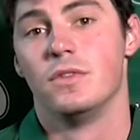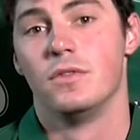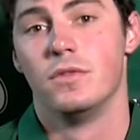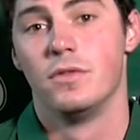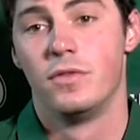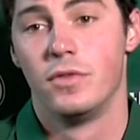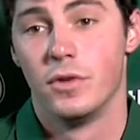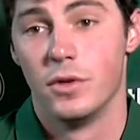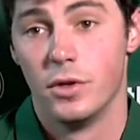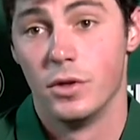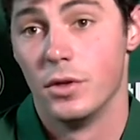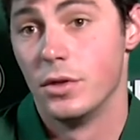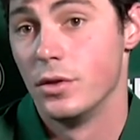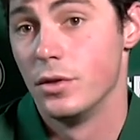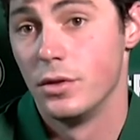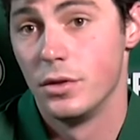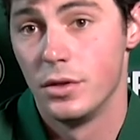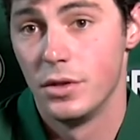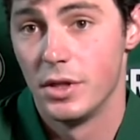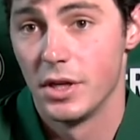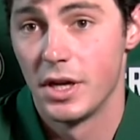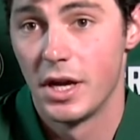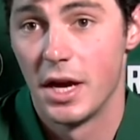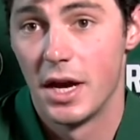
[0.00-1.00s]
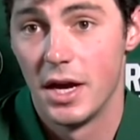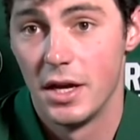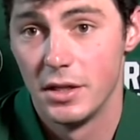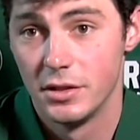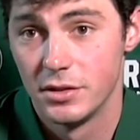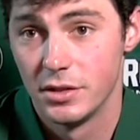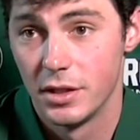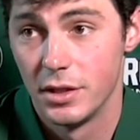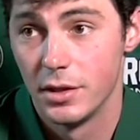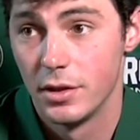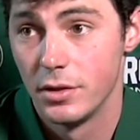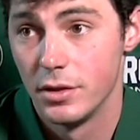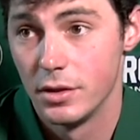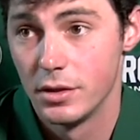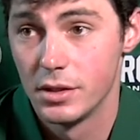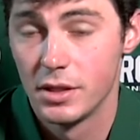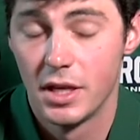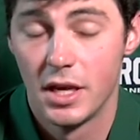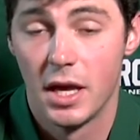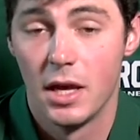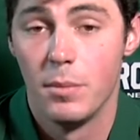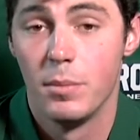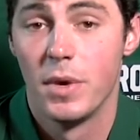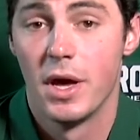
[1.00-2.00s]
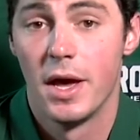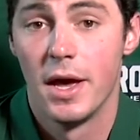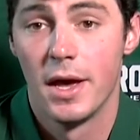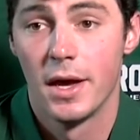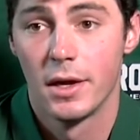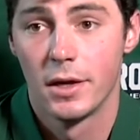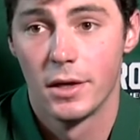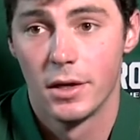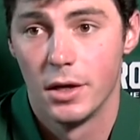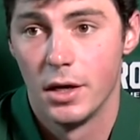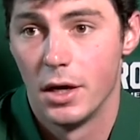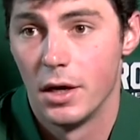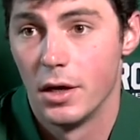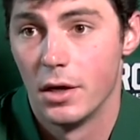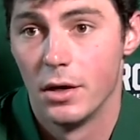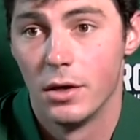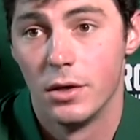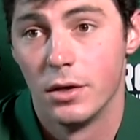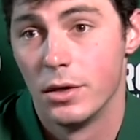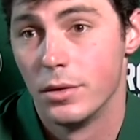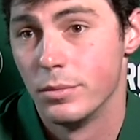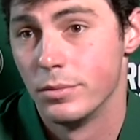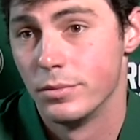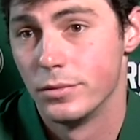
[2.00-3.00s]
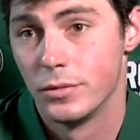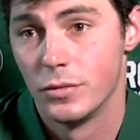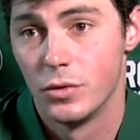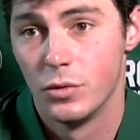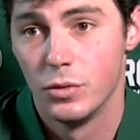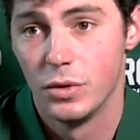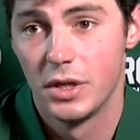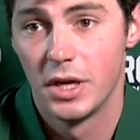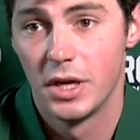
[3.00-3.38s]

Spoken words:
for the guys that came back, we